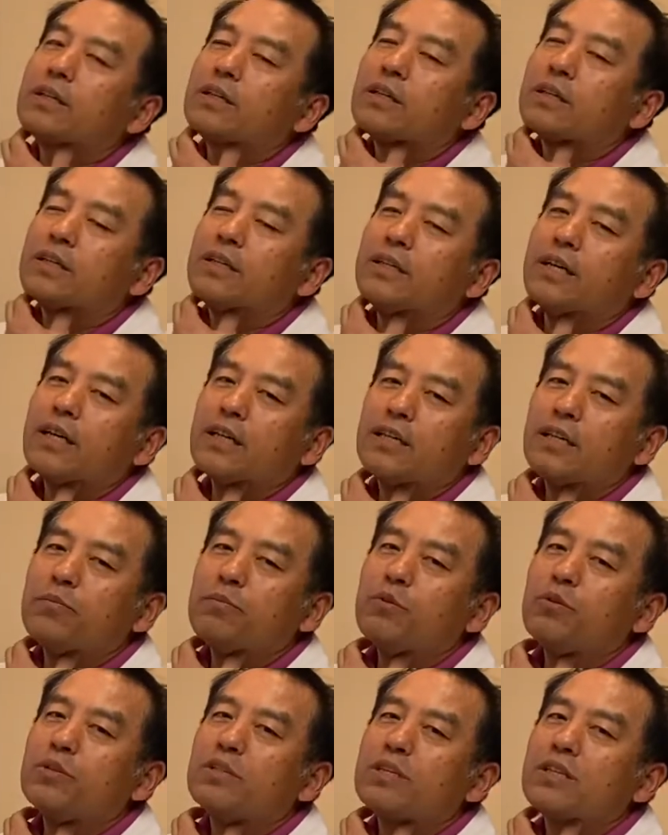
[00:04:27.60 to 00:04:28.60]
connect them
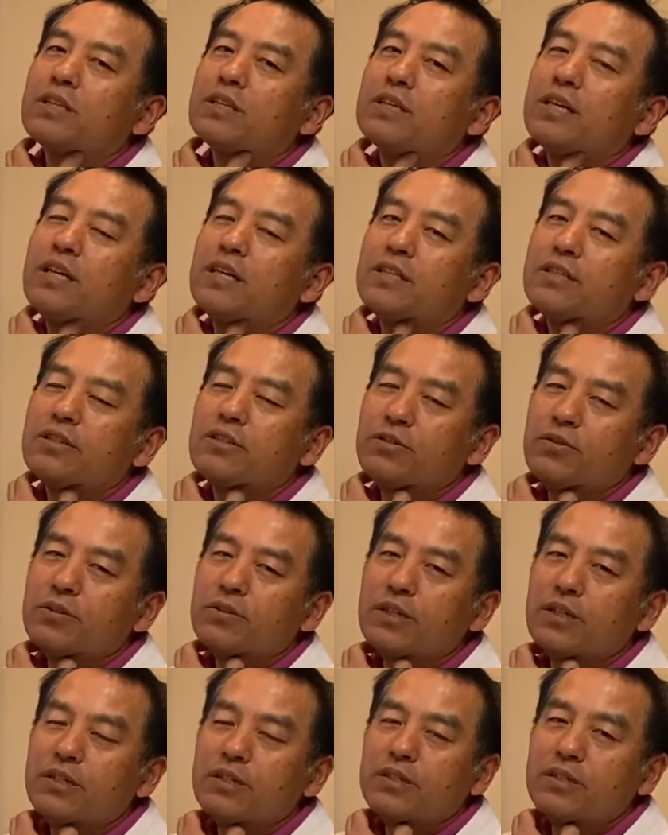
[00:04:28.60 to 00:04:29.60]
with tense
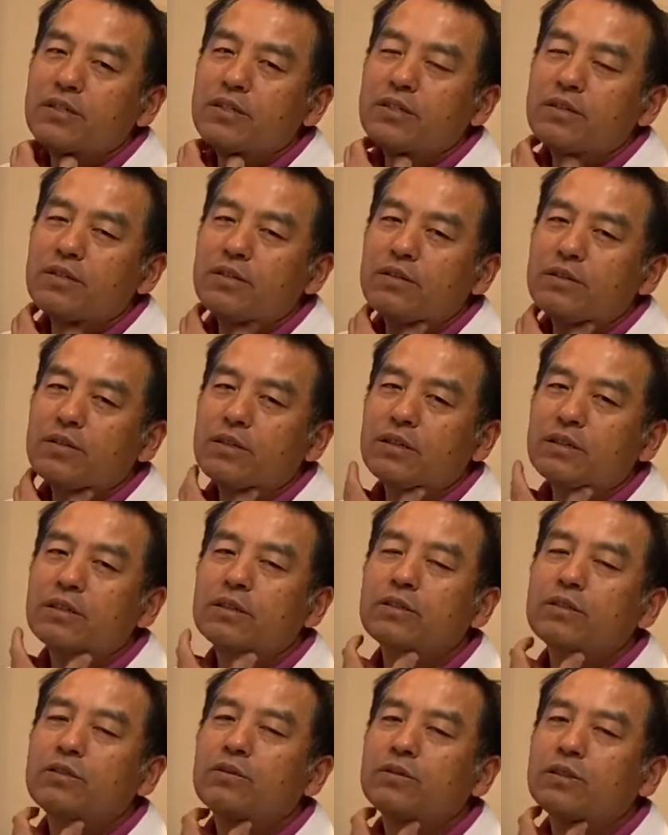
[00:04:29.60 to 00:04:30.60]
units. So
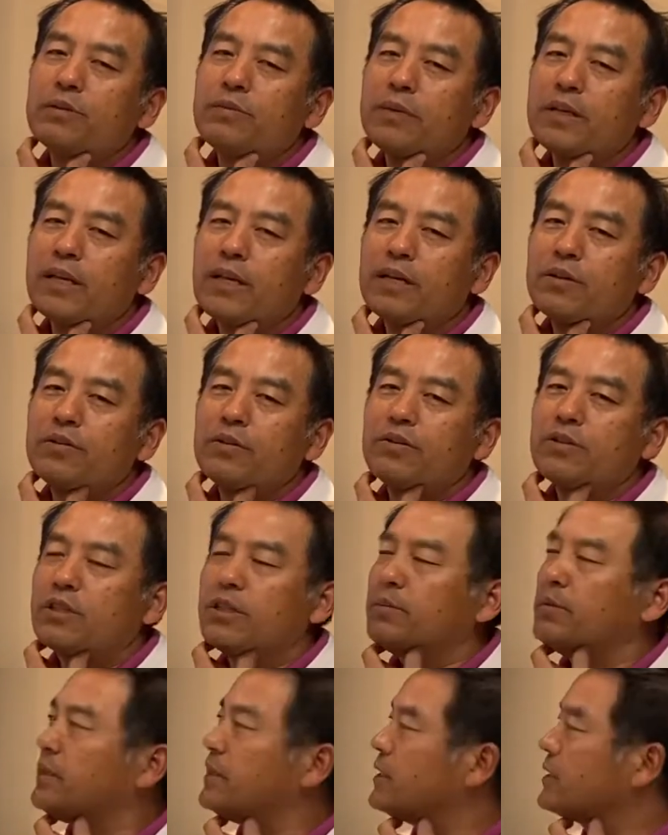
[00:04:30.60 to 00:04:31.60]
do some electric
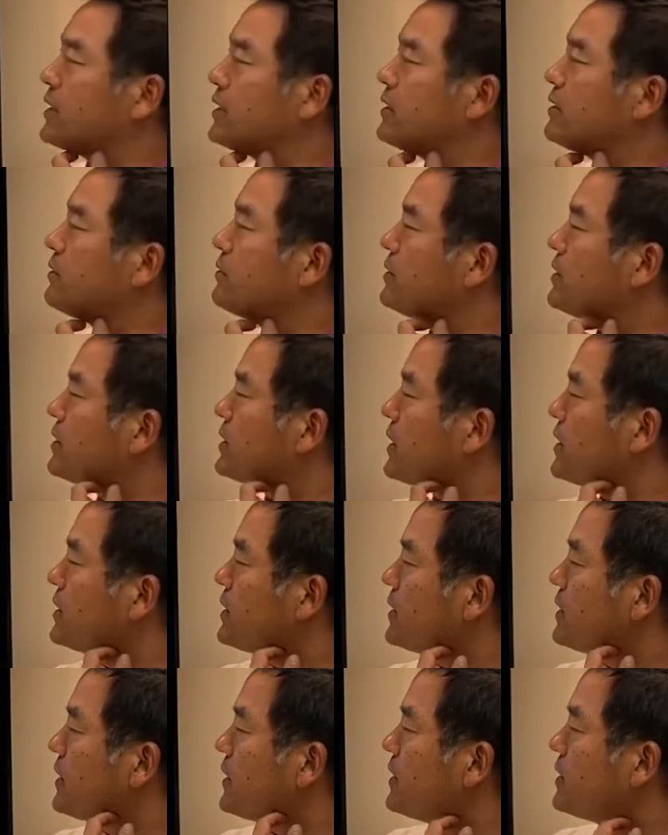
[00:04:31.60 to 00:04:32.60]
stimulation to
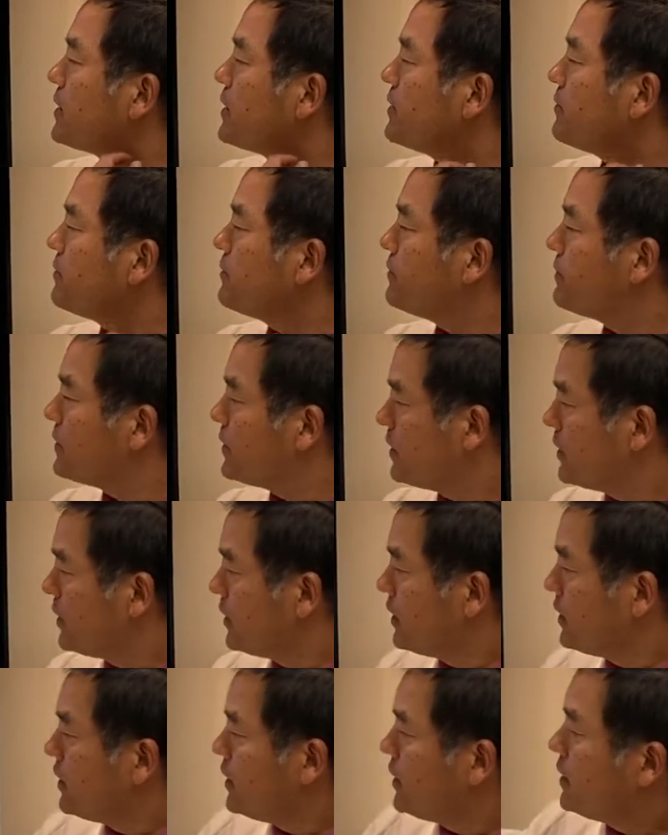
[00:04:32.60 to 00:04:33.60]
desensitize them.
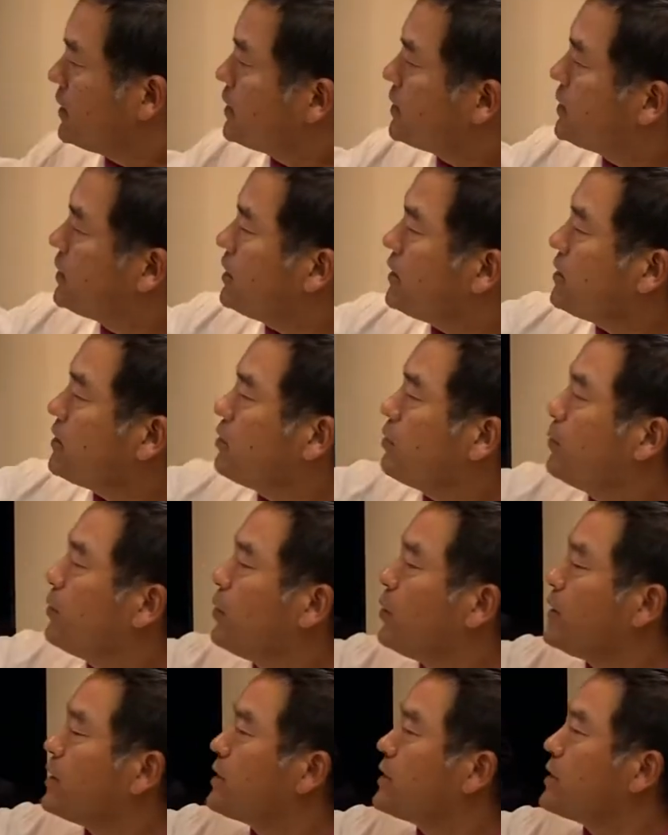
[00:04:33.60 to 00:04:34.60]
Distal
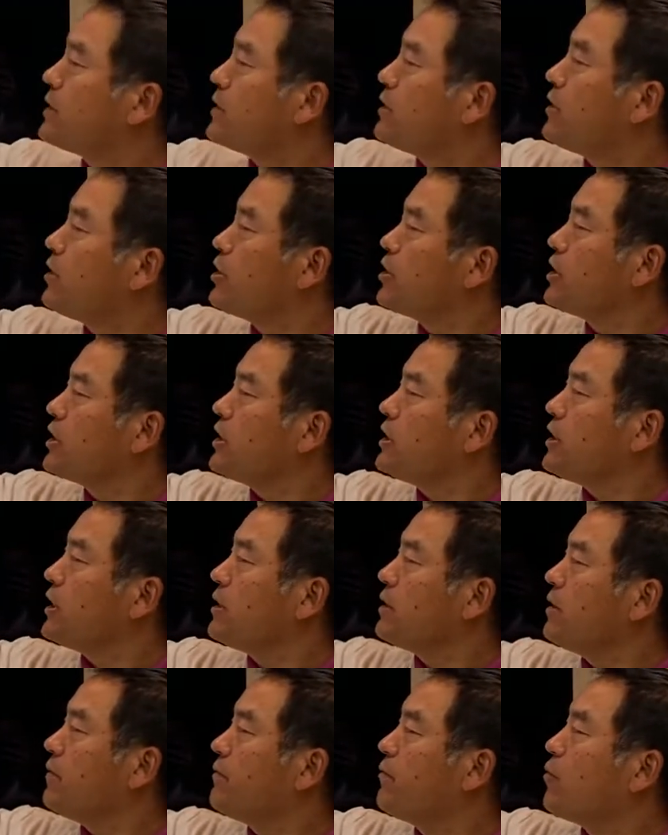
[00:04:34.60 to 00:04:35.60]
points, large
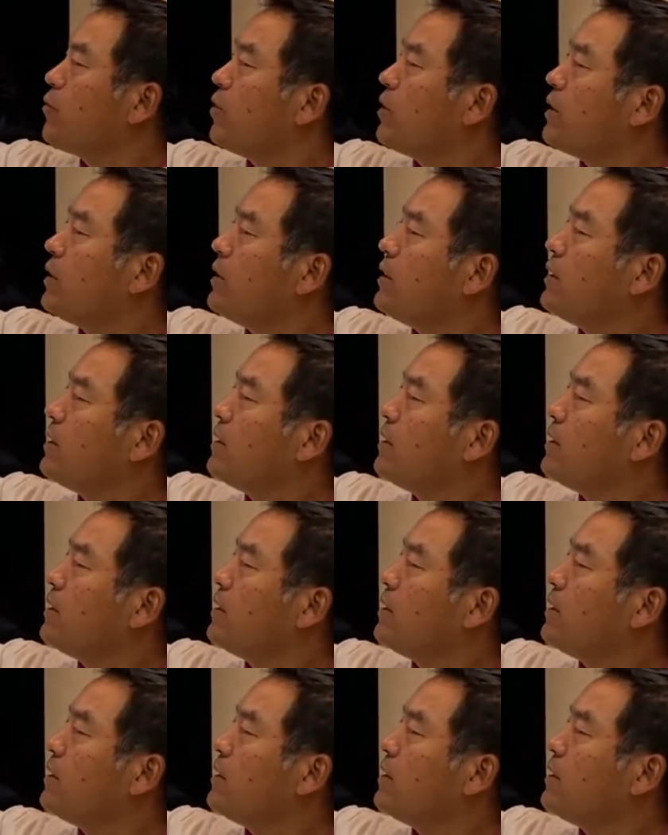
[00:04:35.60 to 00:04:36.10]
intestine 4,